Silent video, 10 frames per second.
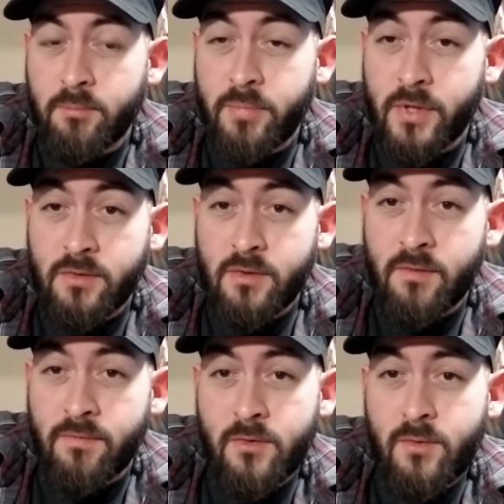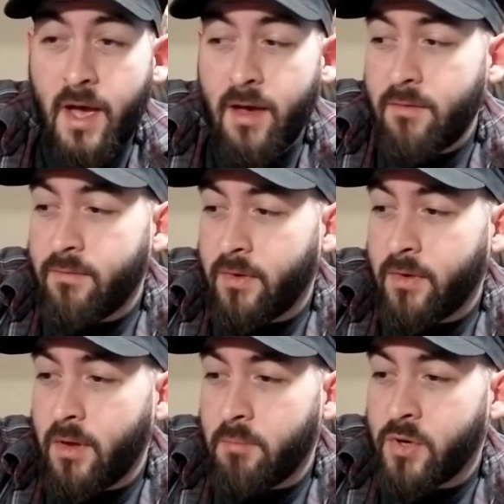But if you have
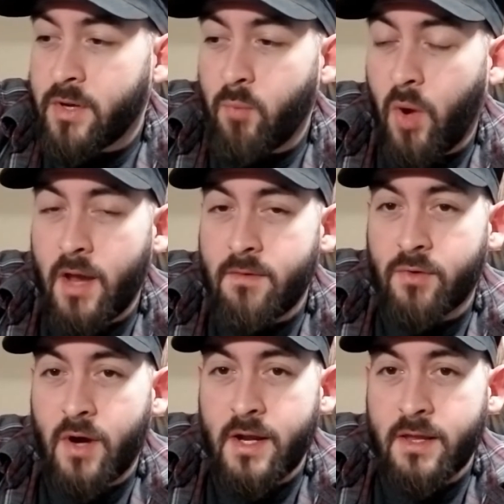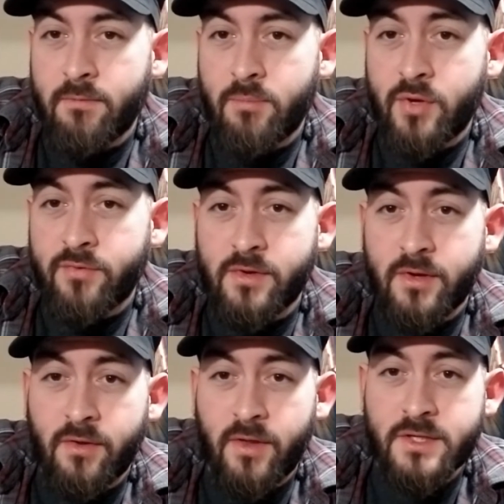a pretty wide variety of books in your
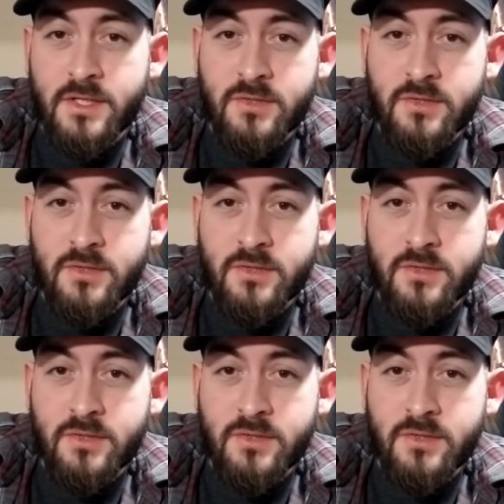collection,